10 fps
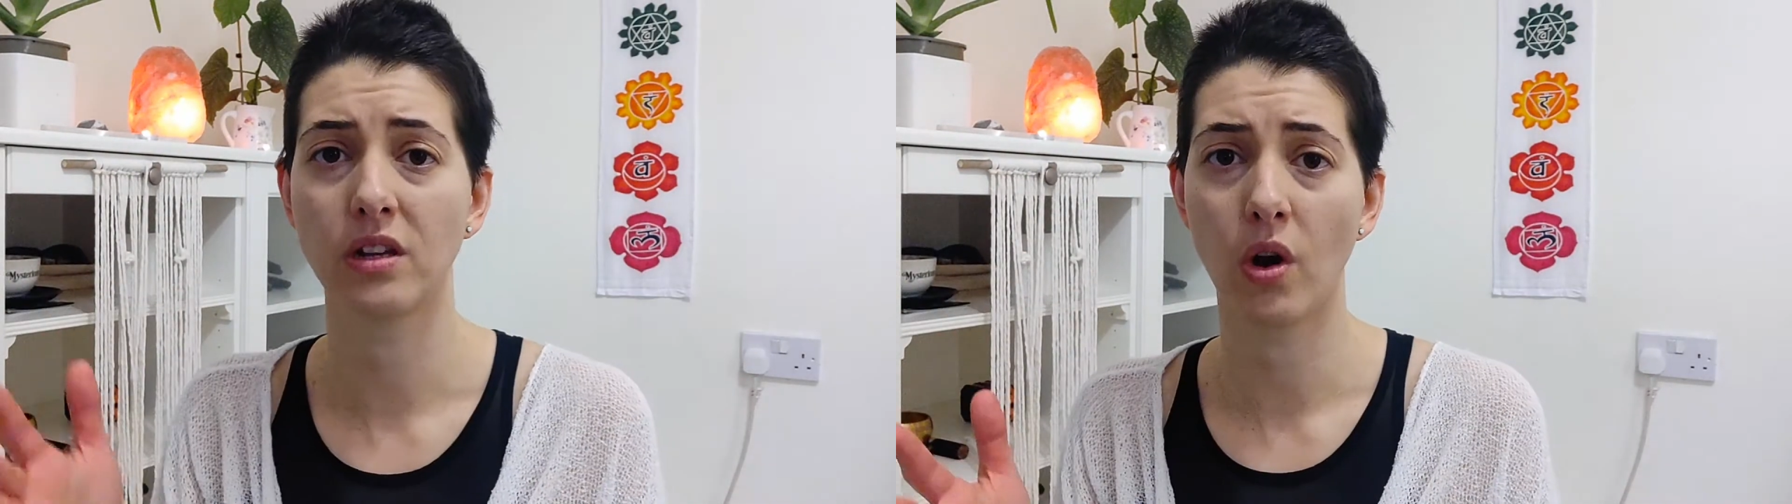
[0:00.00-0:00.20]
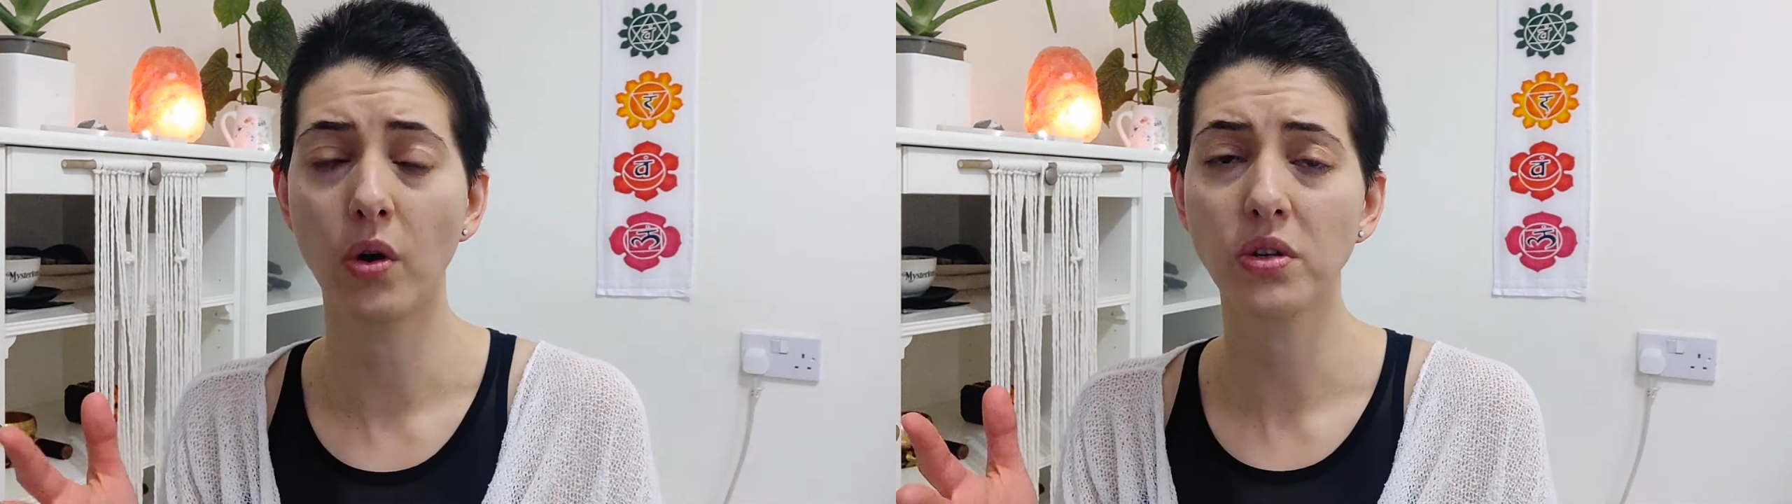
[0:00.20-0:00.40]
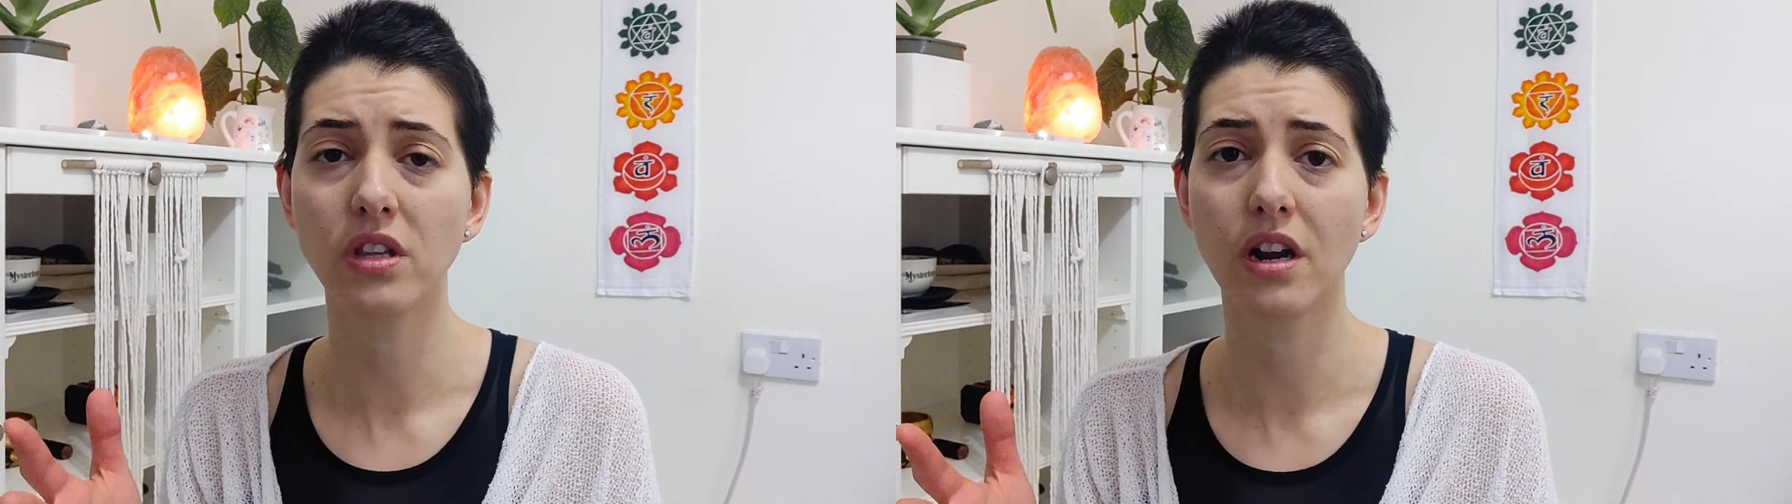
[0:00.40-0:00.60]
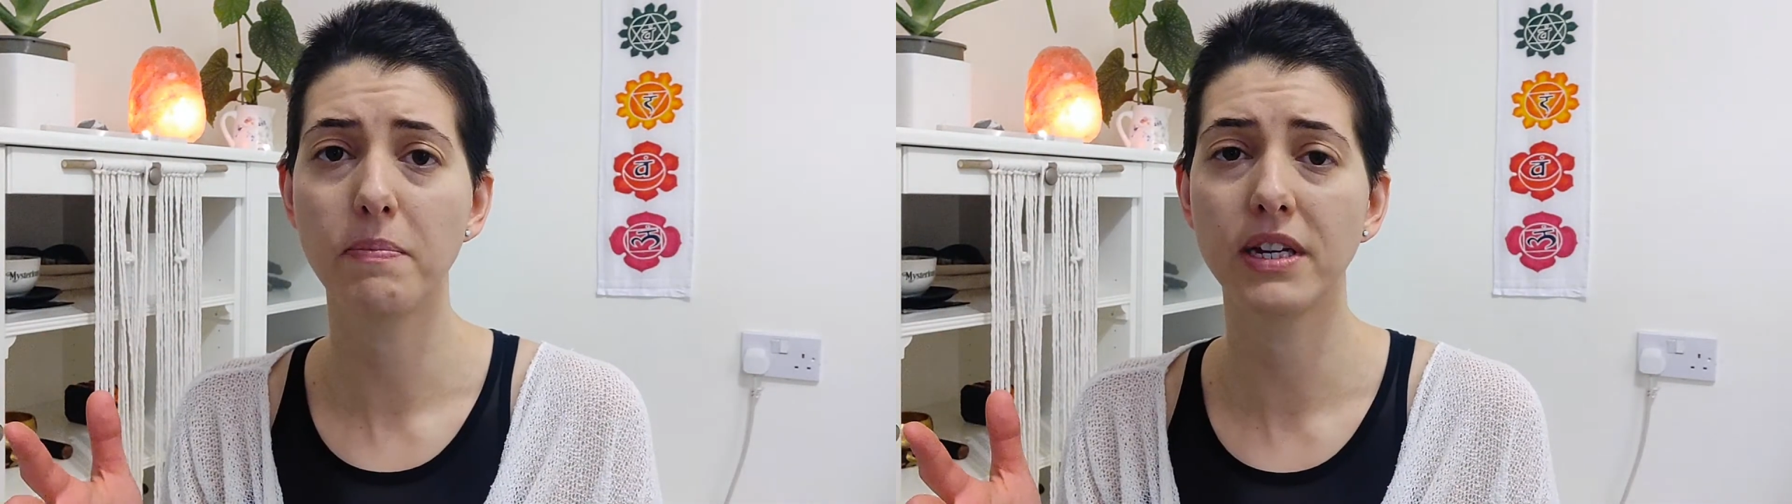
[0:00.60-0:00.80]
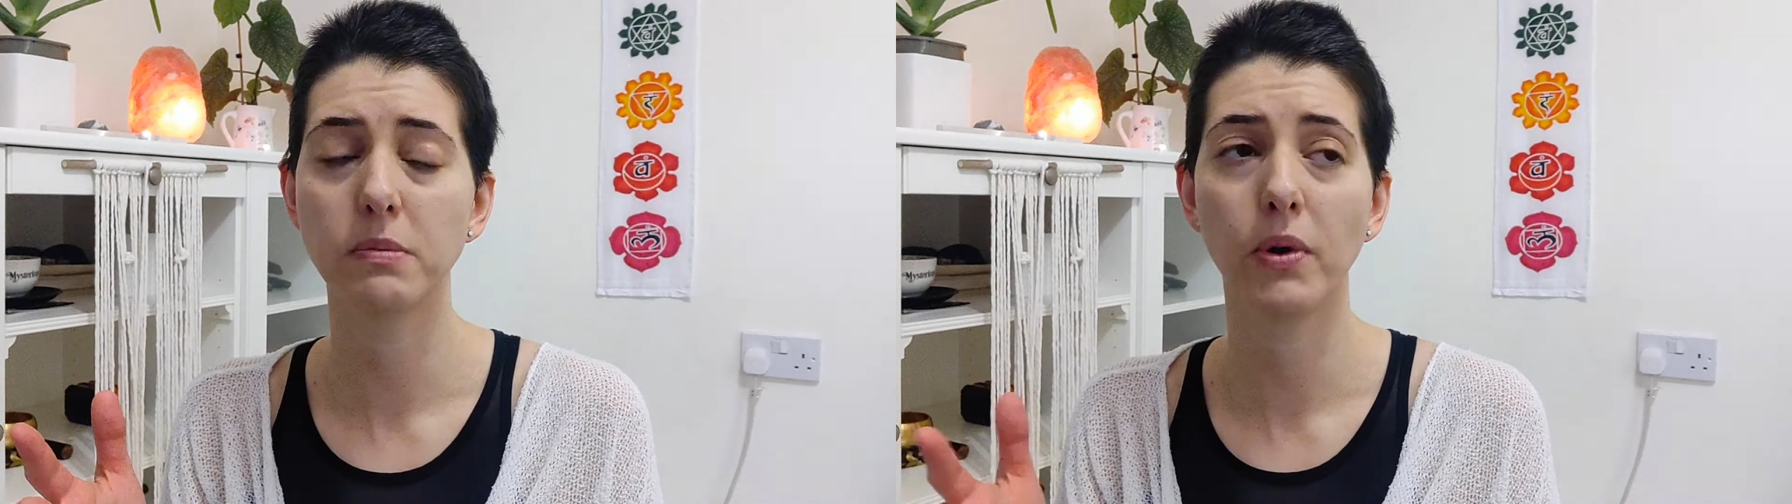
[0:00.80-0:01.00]
loss that
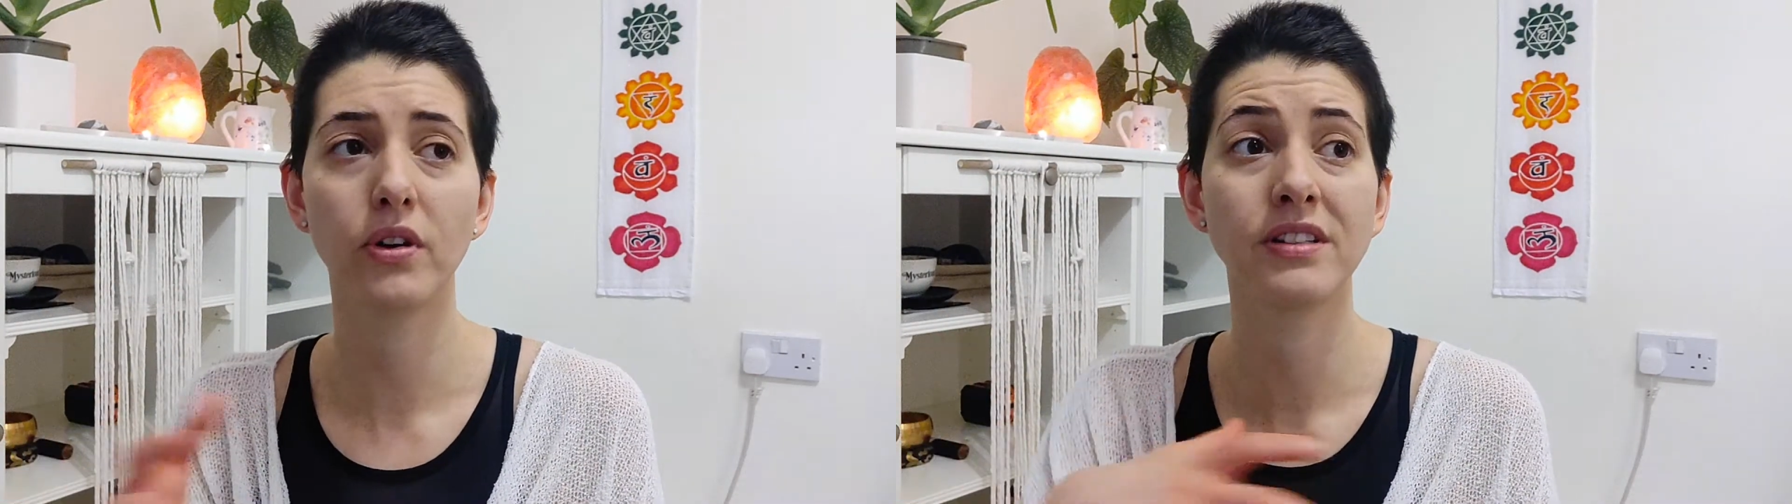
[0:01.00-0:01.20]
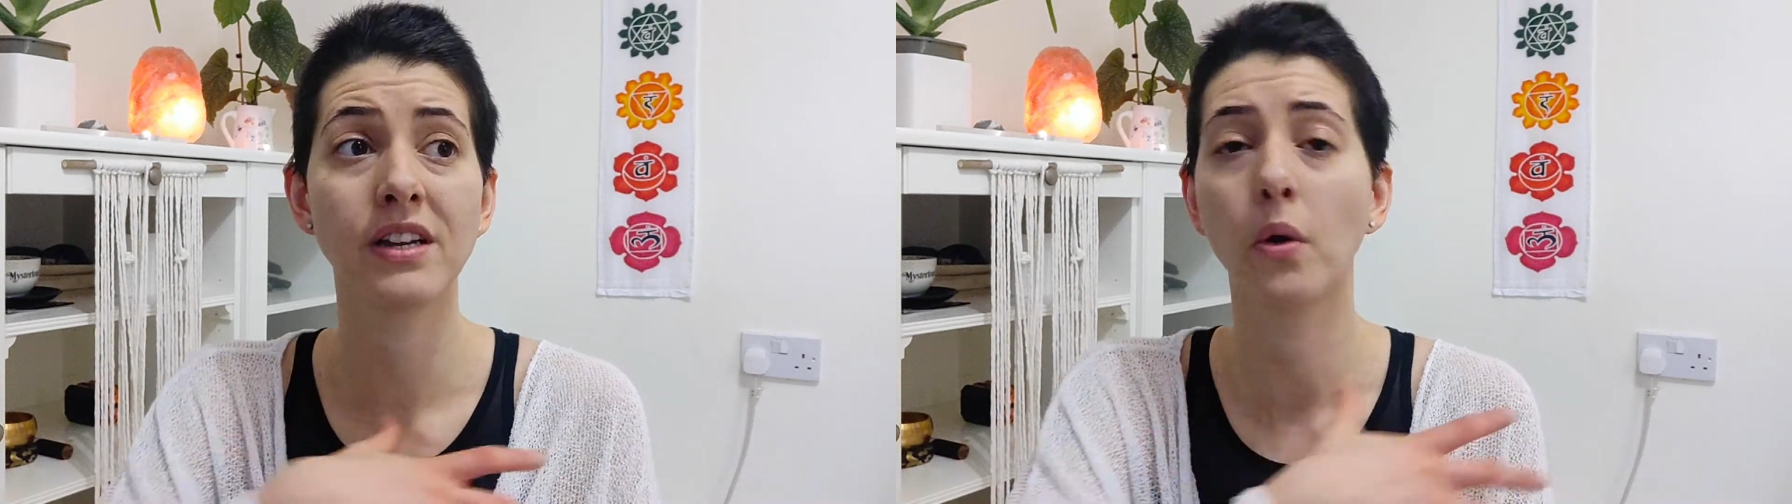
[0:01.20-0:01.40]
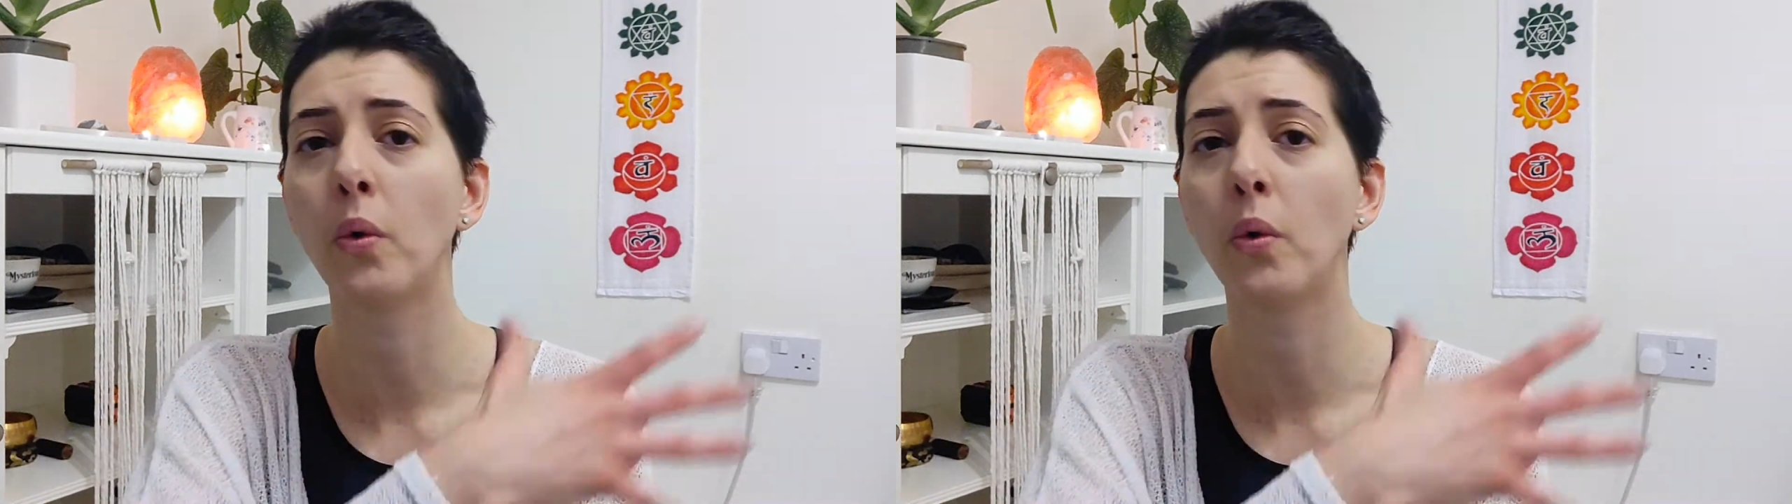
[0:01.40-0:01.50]
I'm experiencing,